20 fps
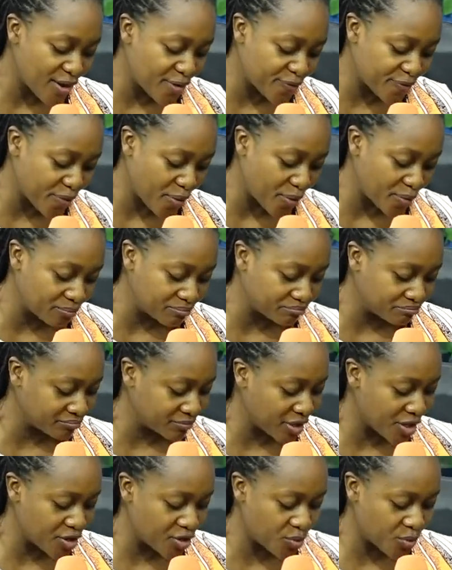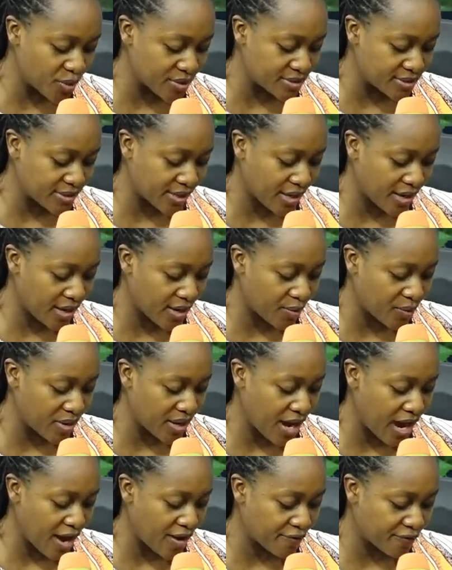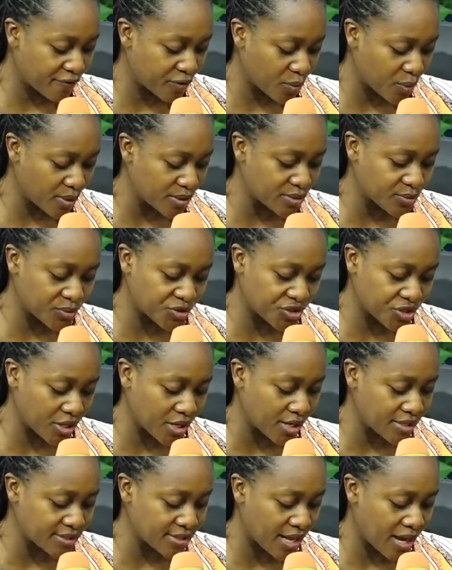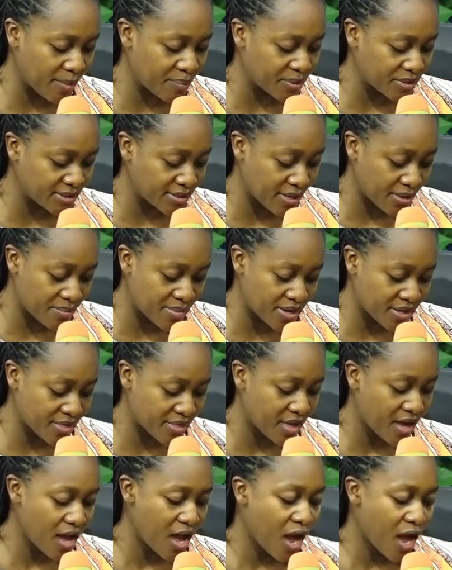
From USA, we have viewers wishing us a happy Sabbath.